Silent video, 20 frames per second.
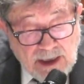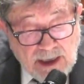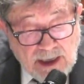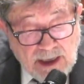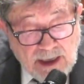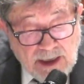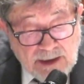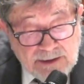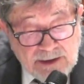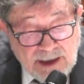
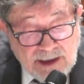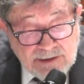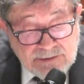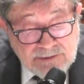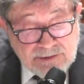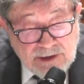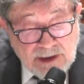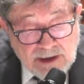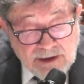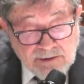And let
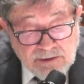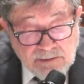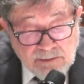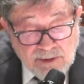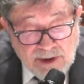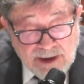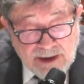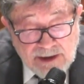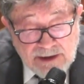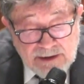us
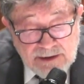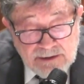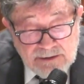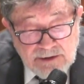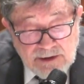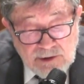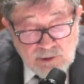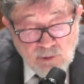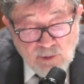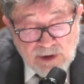remind
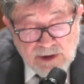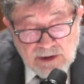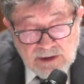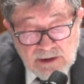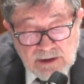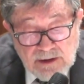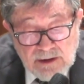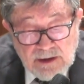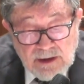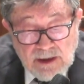the U
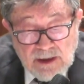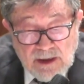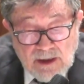N